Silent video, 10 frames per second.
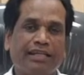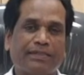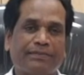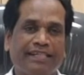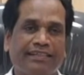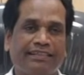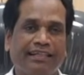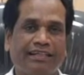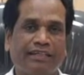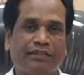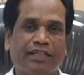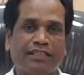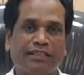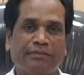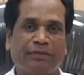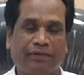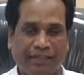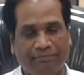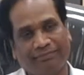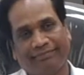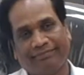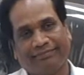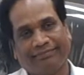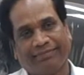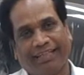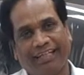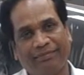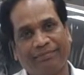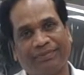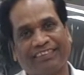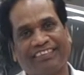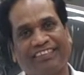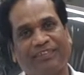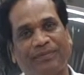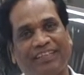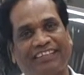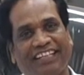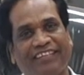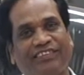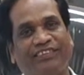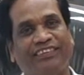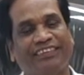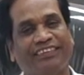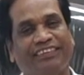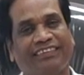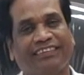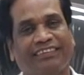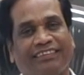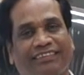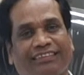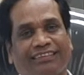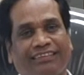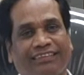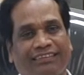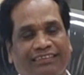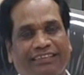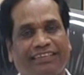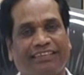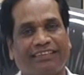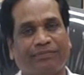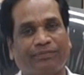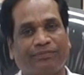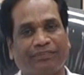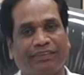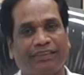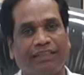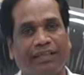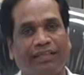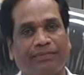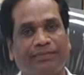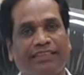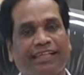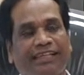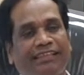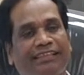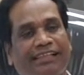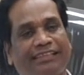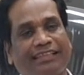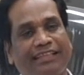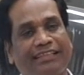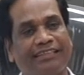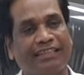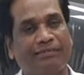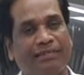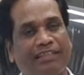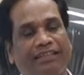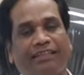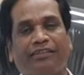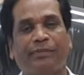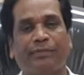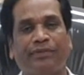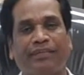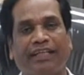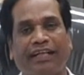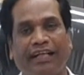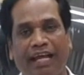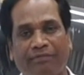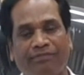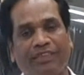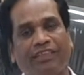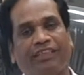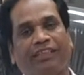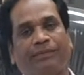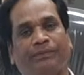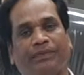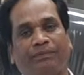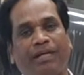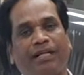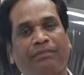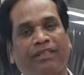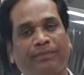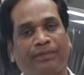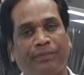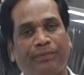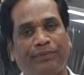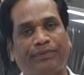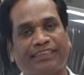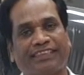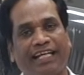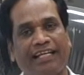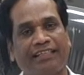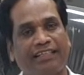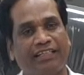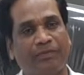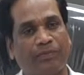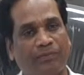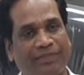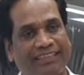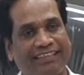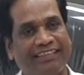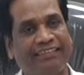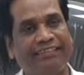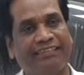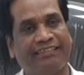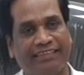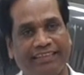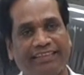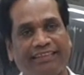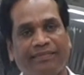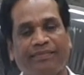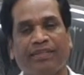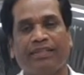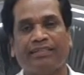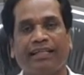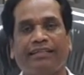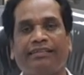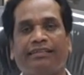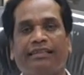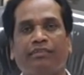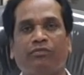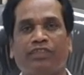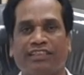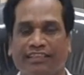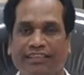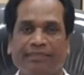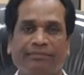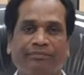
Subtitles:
Experience and Education Program. I am Prasan Kumar Sahoo, the Director of Artificial Intelligence and Big Data Computing Lab of Department of Computer Science and Information Engineering, Chiang Kong University.